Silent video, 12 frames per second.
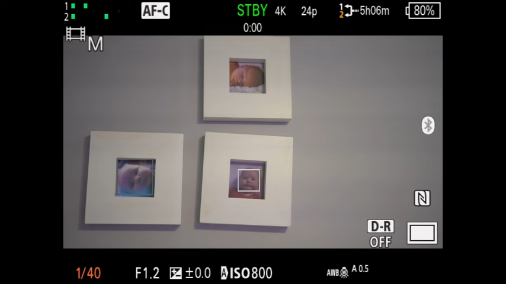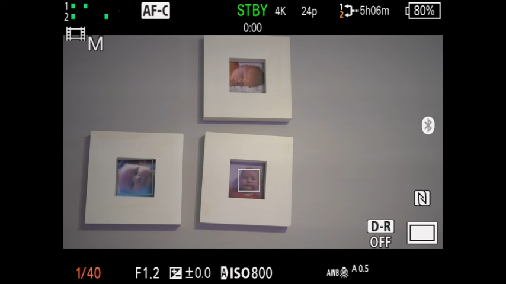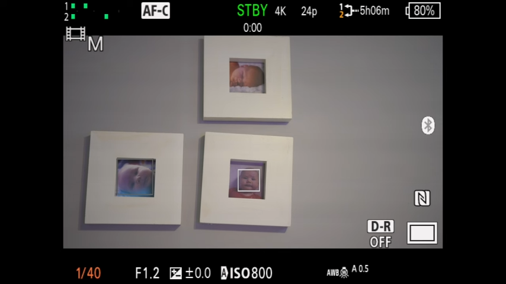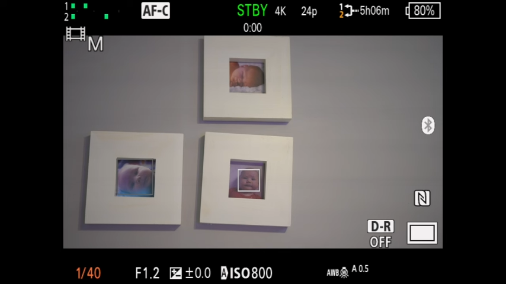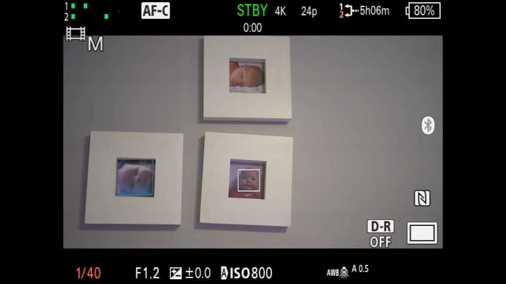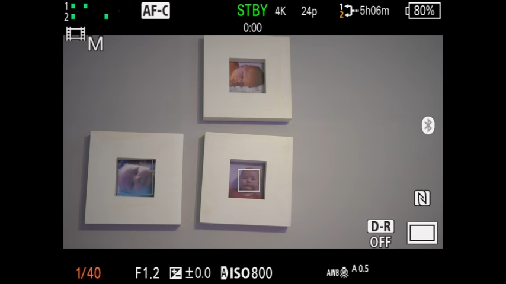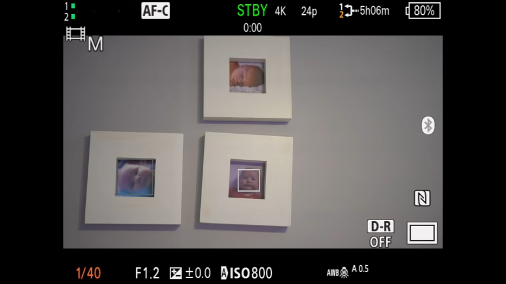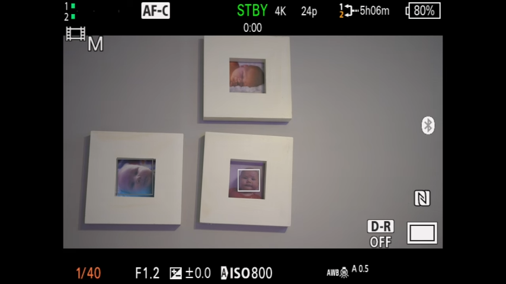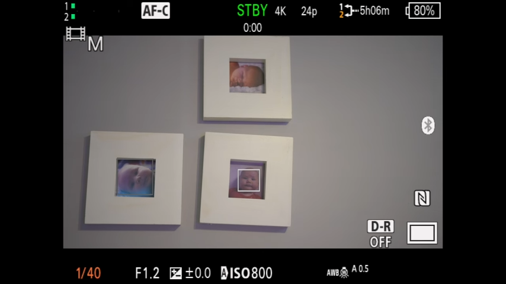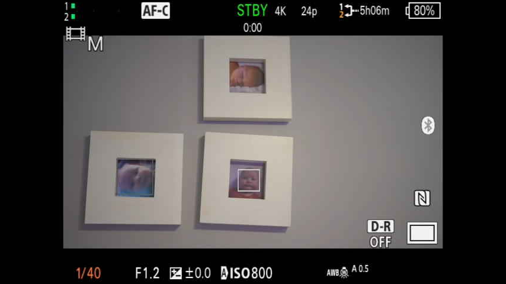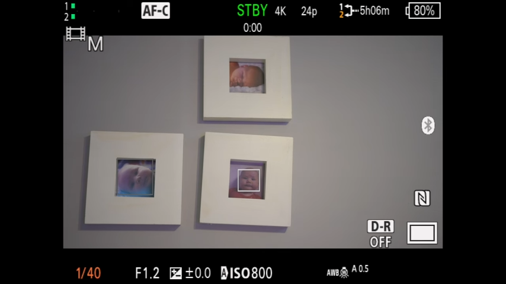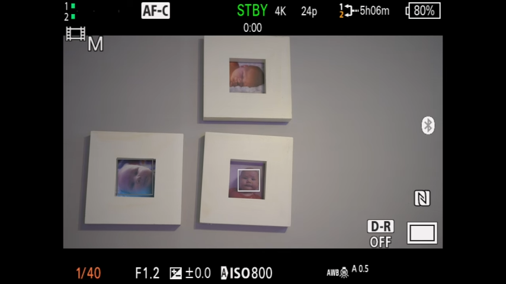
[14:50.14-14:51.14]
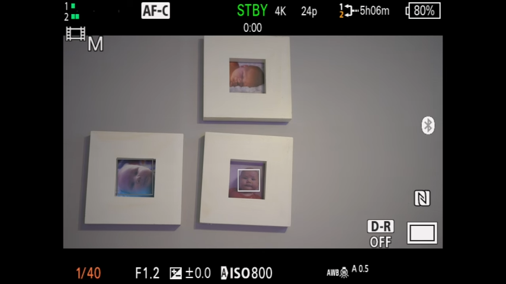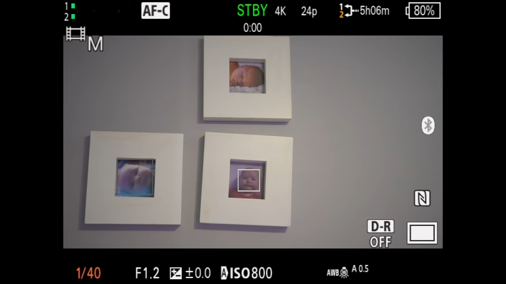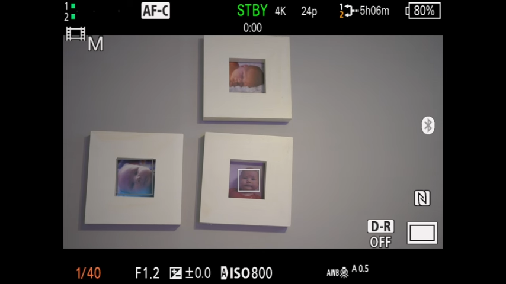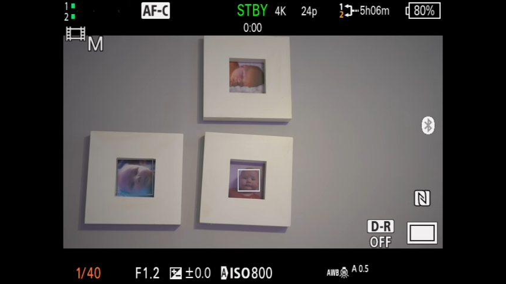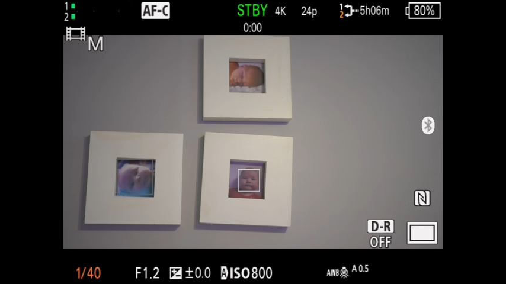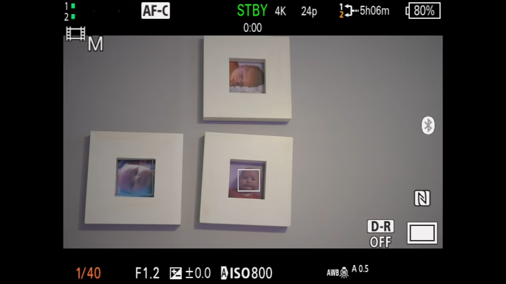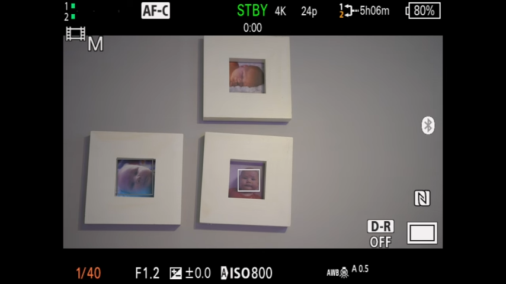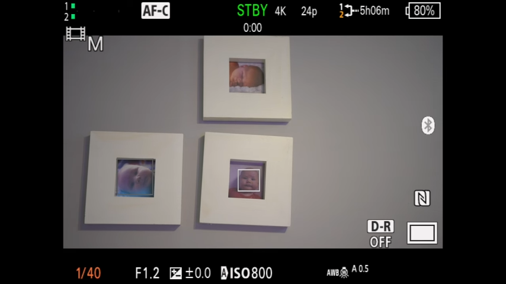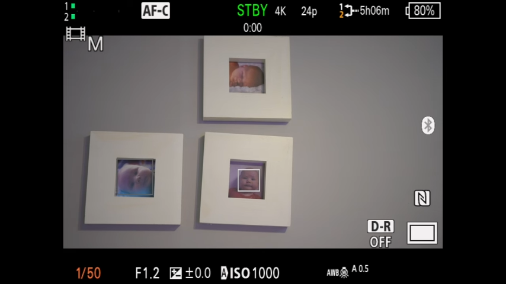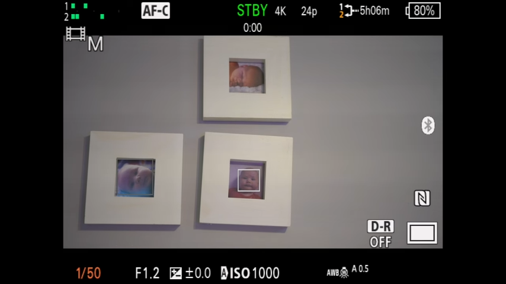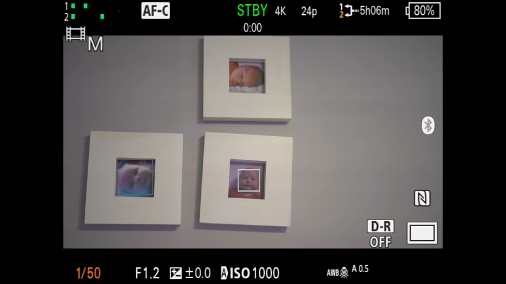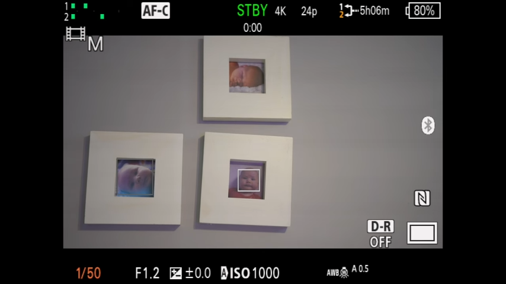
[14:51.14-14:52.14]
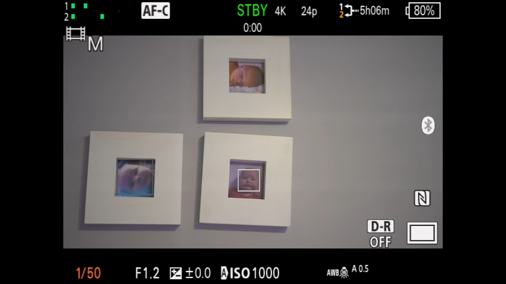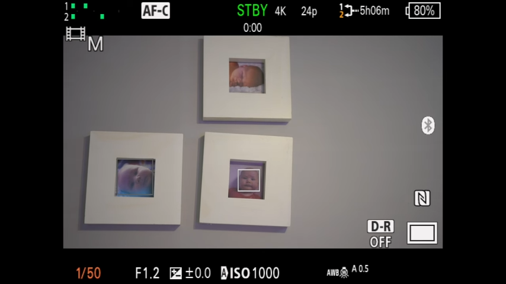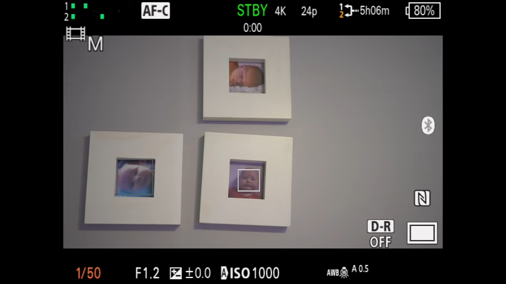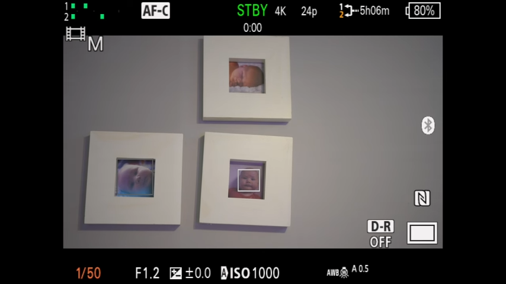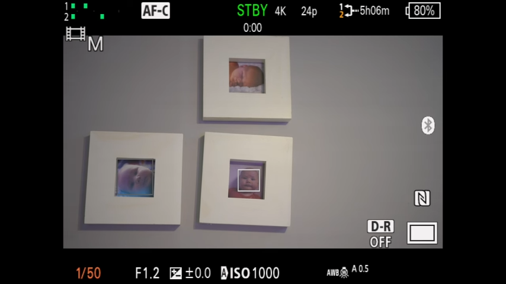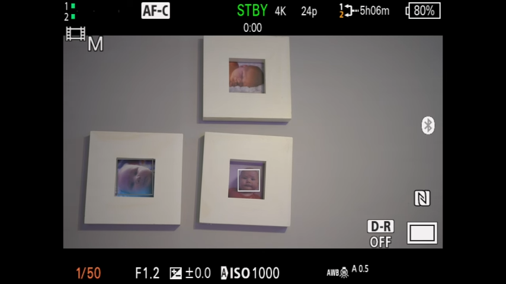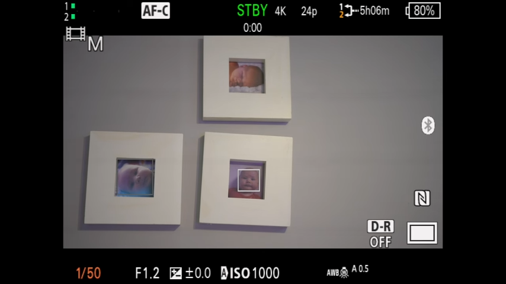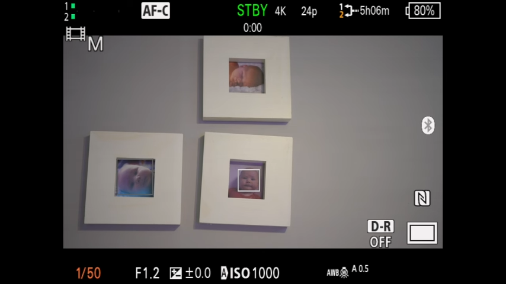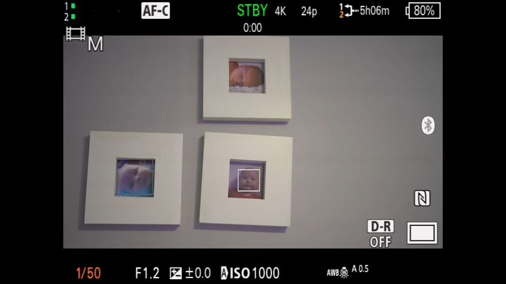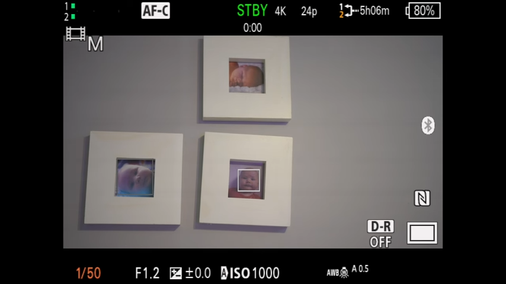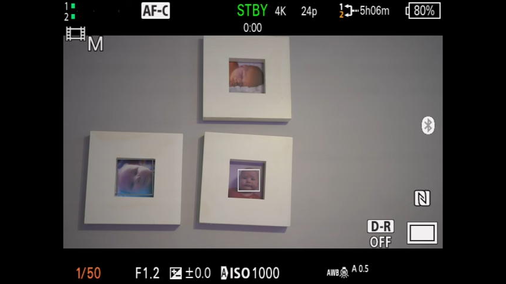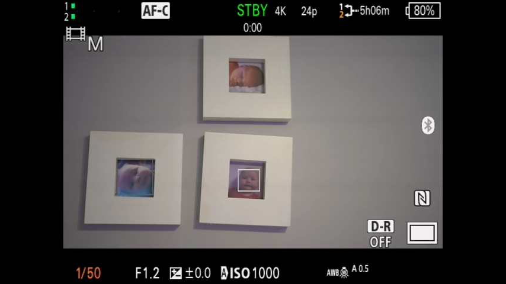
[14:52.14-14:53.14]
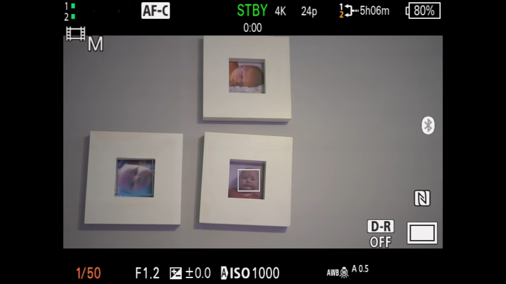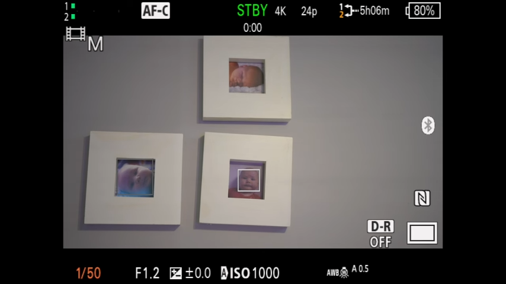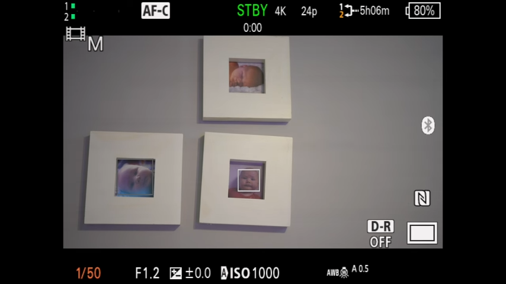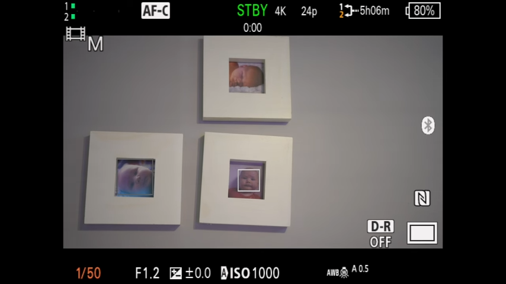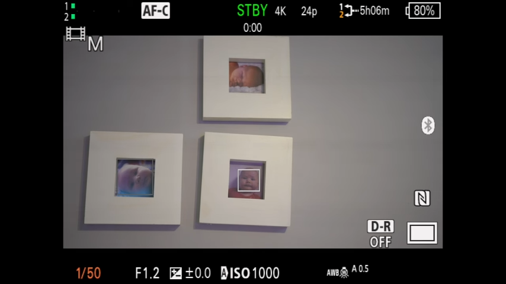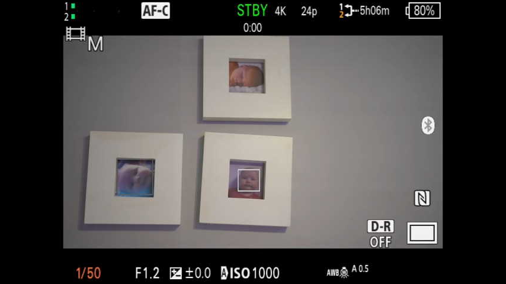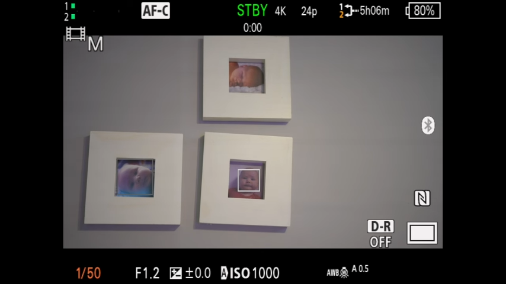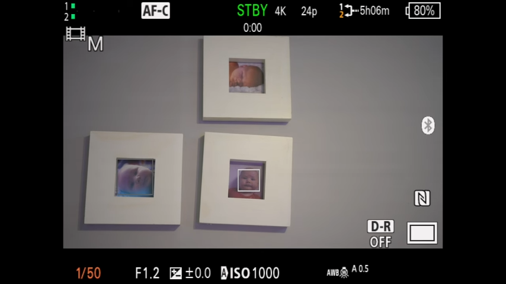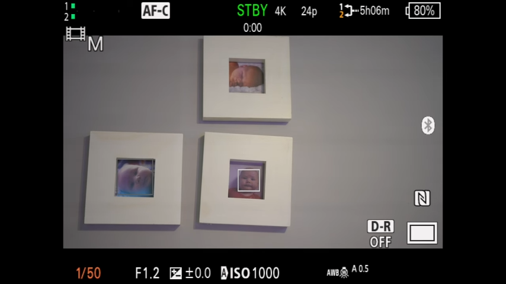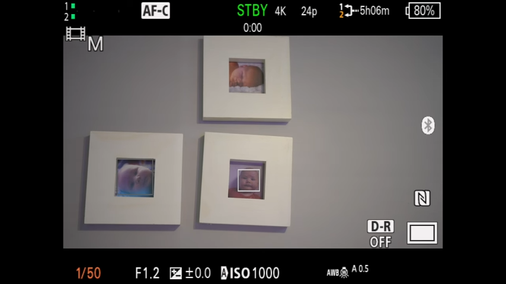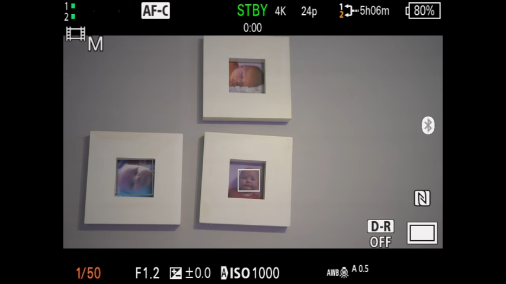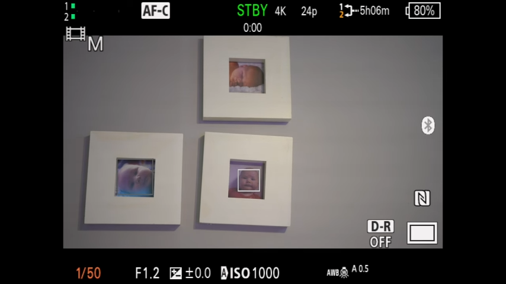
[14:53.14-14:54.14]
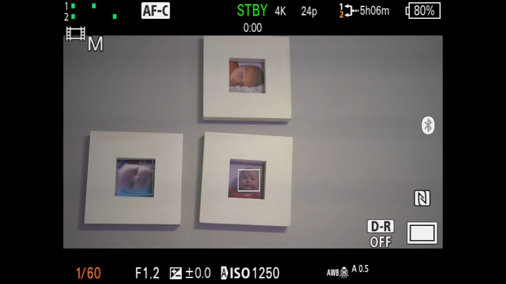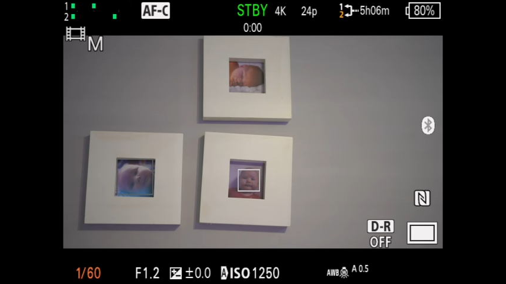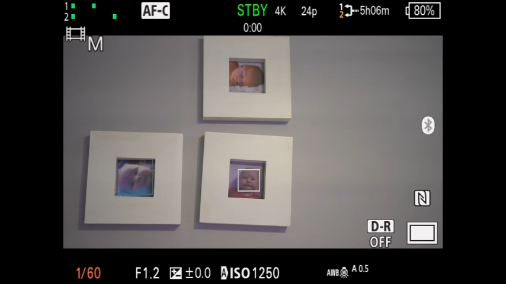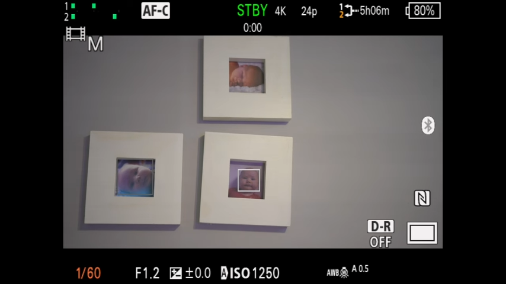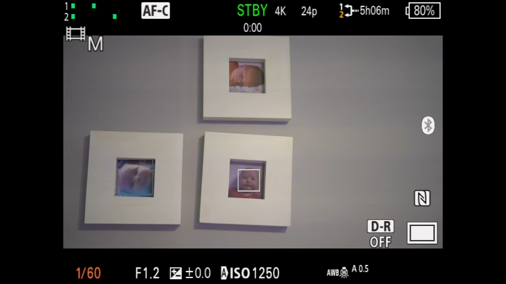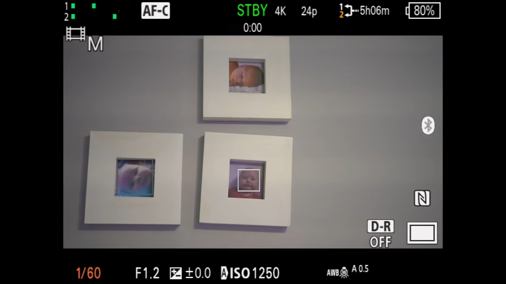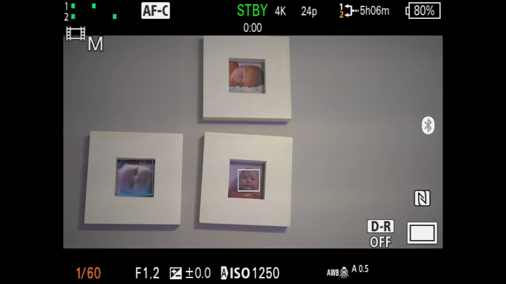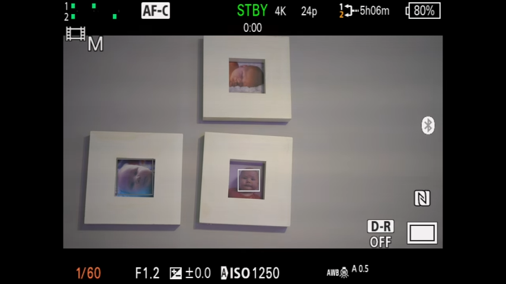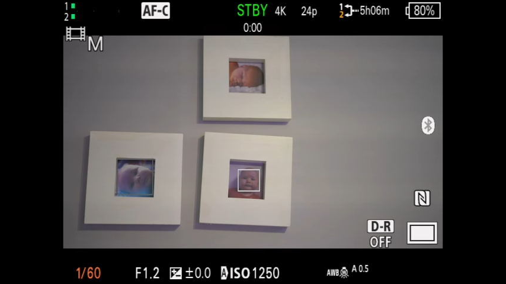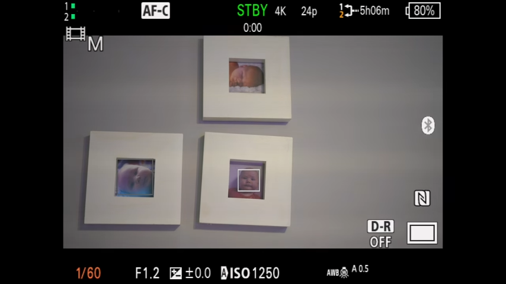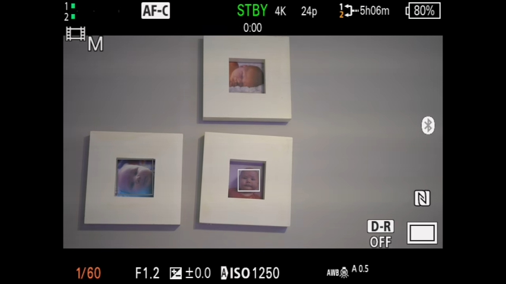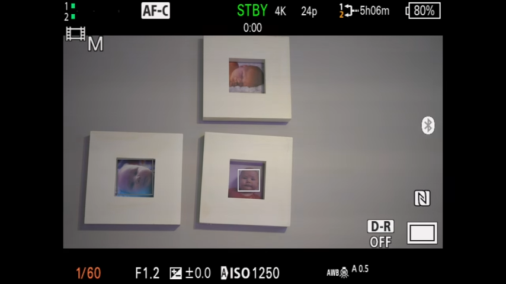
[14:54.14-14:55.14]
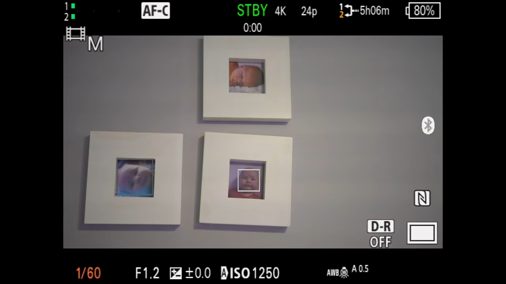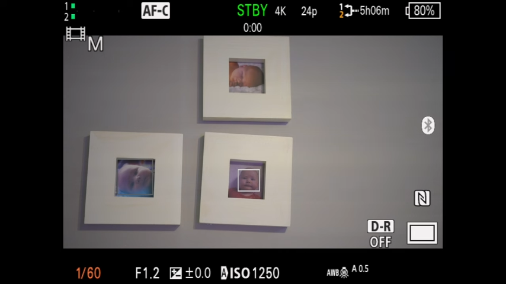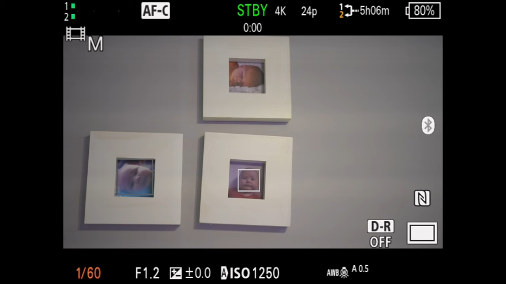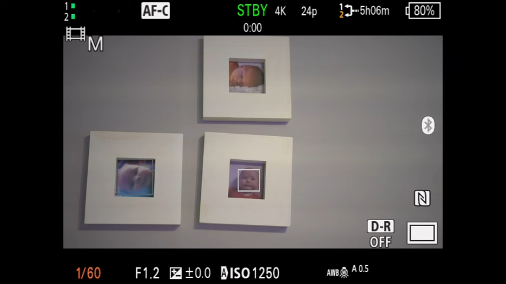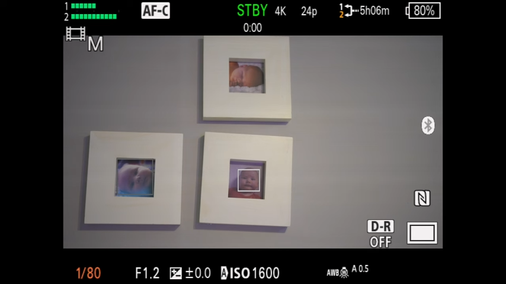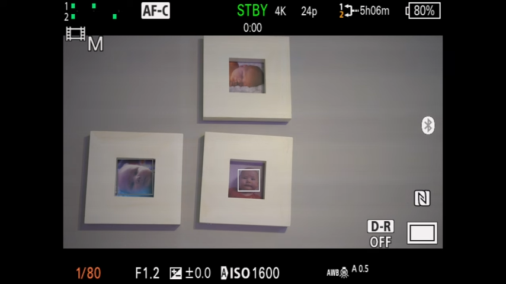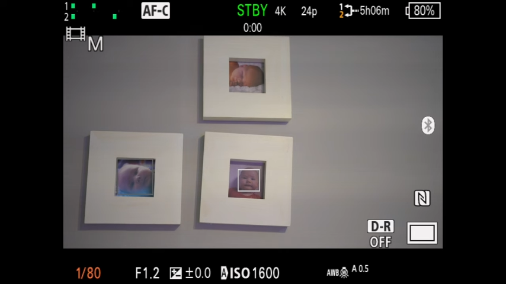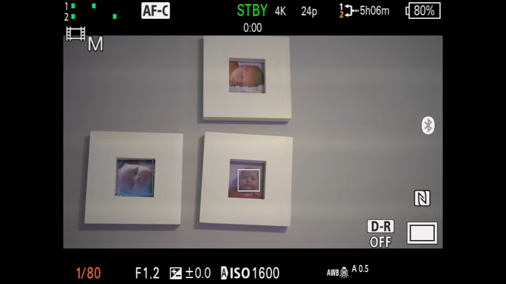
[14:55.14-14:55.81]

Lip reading: [unreadable: no face in view]